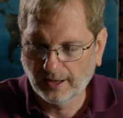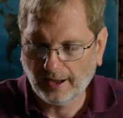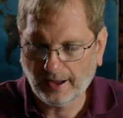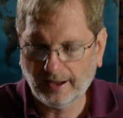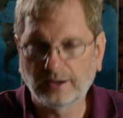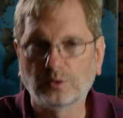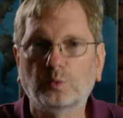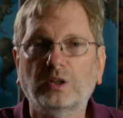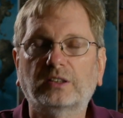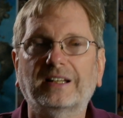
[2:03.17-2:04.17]
and
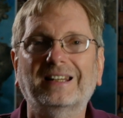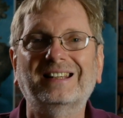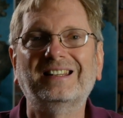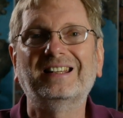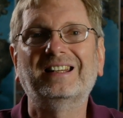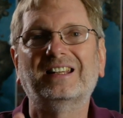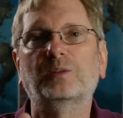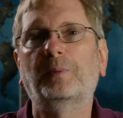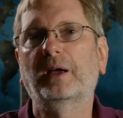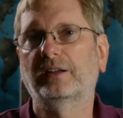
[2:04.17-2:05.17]
we looked at Indian
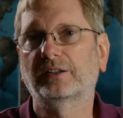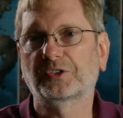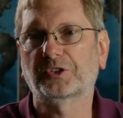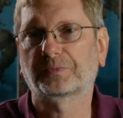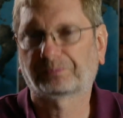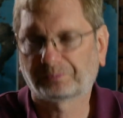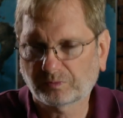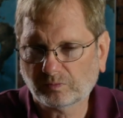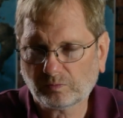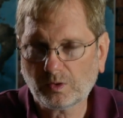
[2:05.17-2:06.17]
independence.
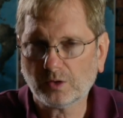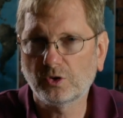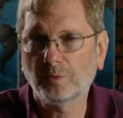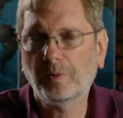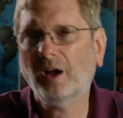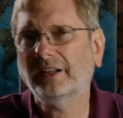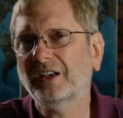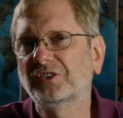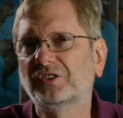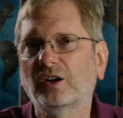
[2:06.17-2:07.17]
The
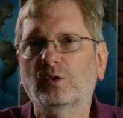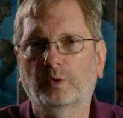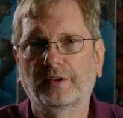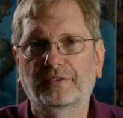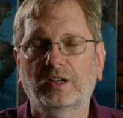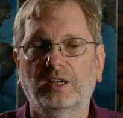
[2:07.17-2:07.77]
podcast dealt with